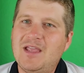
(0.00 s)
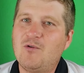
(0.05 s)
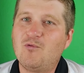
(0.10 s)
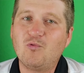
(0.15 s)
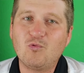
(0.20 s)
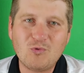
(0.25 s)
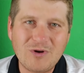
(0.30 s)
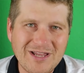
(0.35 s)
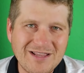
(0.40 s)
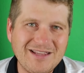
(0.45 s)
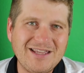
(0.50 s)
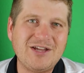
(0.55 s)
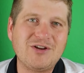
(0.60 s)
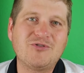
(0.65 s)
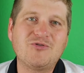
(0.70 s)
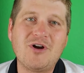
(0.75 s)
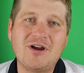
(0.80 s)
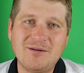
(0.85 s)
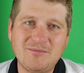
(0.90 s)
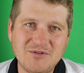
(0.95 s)
Really
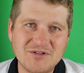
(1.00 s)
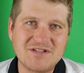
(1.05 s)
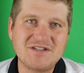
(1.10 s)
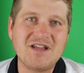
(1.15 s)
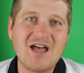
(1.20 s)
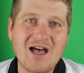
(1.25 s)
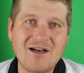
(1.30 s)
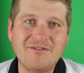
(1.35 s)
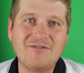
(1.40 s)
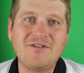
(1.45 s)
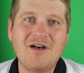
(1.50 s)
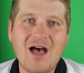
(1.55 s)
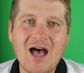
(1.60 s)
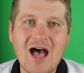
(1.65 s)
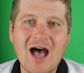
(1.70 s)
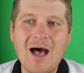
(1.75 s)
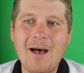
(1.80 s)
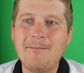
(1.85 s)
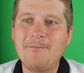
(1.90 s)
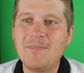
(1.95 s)
incredible stuff.
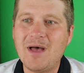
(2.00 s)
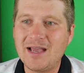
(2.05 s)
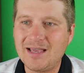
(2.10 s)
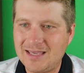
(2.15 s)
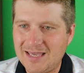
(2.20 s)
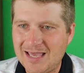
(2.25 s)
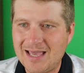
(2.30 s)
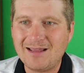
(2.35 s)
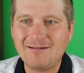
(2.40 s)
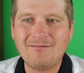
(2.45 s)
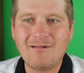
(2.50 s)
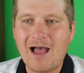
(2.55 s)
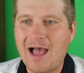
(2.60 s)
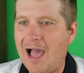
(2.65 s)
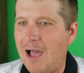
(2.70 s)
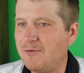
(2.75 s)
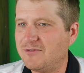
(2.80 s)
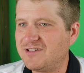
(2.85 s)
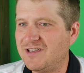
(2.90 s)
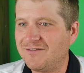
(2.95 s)
Again,
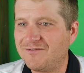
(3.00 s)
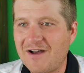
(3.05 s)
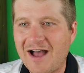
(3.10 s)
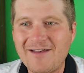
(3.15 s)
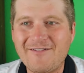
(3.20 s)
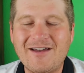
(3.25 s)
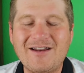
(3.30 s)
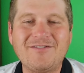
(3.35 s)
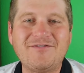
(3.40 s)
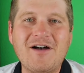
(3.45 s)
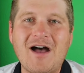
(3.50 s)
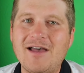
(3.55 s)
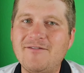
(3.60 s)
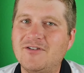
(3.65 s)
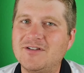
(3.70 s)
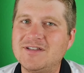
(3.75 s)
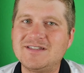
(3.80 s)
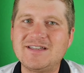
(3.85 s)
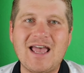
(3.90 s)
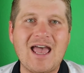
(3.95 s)
I would say 5 out of
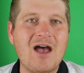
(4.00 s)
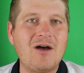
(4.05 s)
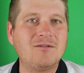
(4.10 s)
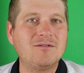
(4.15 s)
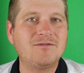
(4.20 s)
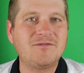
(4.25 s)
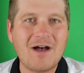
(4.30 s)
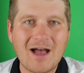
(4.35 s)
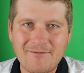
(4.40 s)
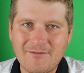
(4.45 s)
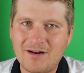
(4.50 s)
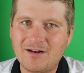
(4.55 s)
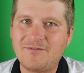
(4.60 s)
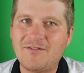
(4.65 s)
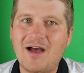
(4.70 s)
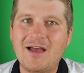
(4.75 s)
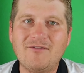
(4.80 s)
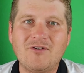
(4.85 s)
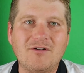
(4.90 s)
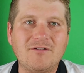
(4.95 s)
5 on sound, 5 out of
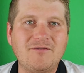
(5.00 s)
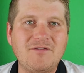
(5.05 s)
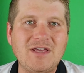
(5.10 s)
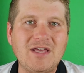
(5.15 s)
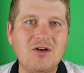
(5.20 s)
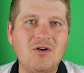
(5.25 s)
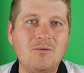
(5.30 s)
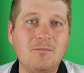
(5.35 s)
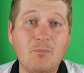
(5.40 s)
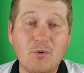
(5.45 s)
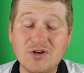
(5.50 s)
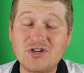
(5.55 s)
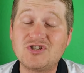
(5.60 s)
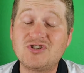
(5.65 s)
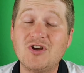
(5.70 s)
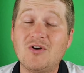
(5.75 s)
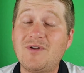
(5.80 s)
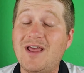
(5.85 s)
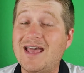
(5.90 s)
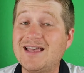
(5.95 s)
5 on feel.
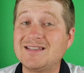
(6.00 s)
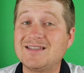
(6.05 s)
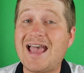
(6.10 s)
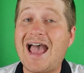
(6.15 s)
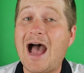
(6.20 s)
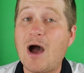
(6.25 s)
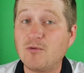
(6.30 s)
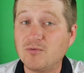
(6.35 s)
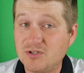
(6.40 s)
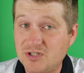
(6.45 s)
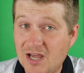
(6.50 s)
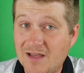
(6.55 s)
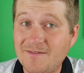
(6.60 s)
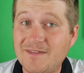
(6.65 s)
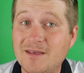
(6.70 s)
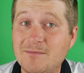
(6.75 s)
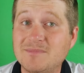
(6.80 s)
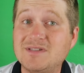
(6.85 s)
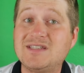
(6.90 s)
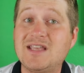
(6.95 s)
Bridgestone has
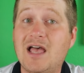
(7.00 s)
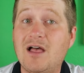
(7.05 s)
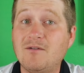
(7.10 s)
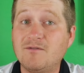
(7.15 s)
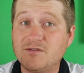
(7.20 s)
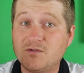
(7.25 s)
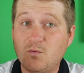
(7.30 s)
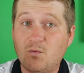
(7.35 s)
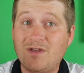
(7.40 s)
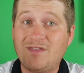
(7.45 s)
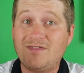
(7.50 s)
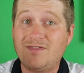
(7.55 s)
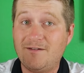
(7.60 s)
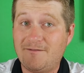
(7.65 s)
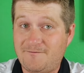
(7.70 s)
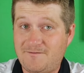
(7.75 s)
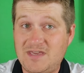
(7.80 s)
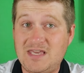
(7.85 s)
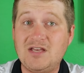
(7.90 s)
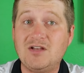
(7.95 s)
outdone themselves with
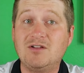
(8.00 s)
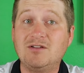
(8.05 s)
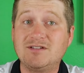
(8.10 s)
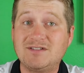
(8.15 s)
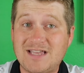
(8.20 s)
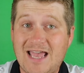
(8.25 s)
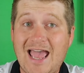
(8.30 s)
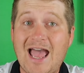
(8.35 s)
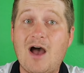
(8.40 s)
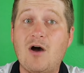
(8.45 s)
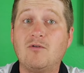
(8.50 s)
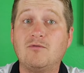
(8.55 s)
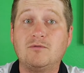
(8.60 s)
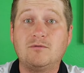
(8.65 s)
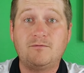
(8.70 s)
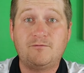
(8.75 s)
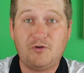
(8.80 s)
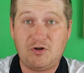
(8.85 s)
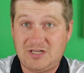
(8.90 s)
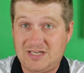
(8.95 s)
the feel,
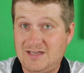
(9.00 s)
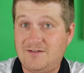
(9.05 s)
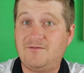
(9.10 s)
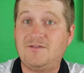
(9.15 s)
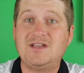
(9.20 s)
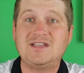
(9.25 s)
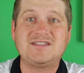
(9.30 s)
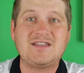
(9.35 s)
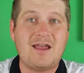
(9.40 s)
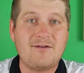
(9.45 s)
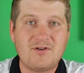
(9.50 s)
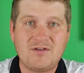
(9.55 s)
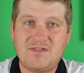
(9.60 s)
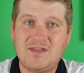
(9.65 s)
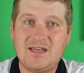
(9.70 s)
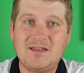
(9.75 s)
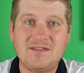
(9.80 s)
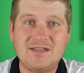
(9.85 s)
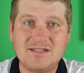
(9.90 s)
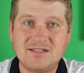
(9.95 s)
sound, forgiveness,
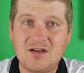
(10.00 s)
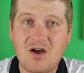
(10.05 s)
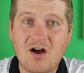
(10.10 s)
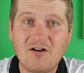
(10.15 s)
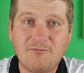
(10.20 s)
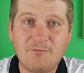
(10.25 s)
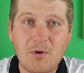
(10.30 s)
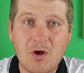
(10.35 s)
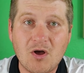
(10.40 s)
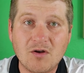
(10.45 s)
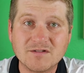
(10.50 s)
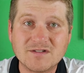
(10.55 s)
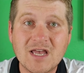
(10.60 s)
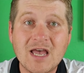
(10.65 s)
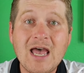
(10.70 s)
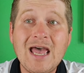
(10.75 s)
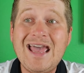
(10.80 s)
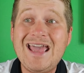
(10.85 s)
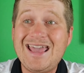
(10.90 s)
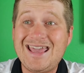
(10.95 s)
everything of these golf balls.
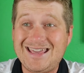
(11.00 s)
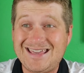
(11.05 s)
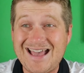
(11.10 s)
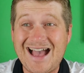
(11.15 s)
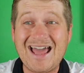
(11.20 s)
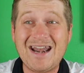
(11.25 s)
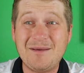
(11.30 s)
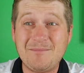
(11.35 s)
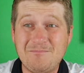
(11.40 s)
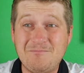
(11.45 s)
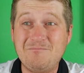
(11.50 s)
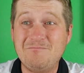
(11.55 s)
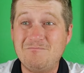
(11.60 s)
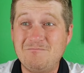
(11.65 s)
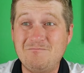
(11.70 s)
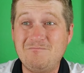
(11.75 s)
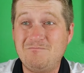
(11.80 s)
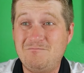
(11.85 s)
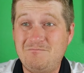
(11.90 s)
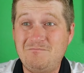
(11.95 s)
It kind of,
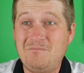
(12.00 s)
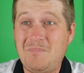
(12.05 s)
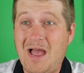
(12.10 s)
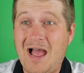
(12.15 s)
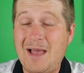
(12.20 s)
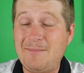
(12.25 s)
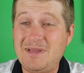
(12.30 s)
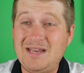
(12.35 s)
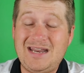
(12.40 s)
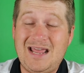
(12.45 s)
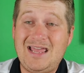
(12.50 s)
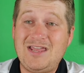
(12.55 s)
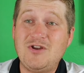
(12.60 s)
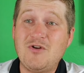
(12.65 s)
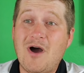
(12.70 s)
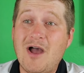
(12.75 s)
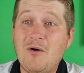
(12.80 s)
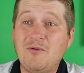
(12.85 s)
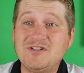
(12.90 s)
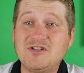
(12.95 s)
I mean, you
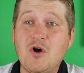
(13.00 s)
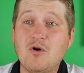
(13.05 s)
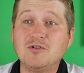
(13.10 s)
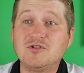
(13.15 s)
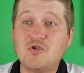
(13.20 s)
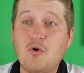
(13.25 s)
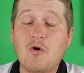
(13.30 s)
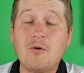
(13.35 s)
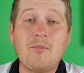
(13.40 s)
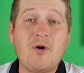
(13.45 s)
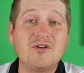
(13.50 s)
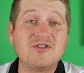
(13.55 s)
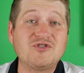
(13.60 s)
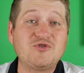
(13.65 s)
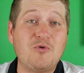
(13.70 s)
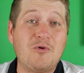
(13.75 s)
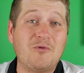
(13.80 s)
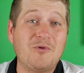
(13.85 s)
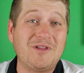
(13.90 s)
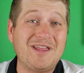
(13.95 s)
know, I always hold tour balls
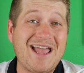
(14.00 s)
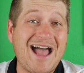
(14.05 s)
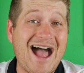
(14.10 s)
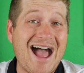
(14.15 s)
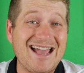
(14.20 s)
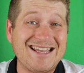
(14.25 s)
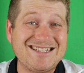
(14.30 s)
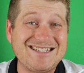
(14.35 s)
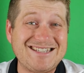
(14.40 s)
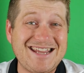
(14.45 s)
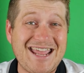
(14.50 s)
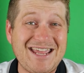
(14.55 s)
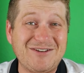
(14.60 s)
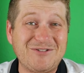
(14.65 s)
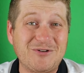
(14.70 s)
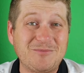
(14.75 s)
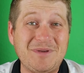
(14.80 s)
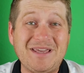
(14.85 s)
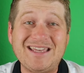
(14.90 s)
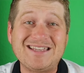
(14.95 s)
to a really high
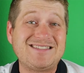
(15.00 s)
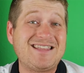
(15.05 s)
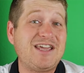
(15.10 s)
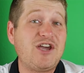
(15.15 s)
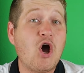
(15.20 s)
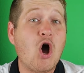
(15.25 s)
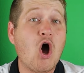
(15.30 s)
standard because they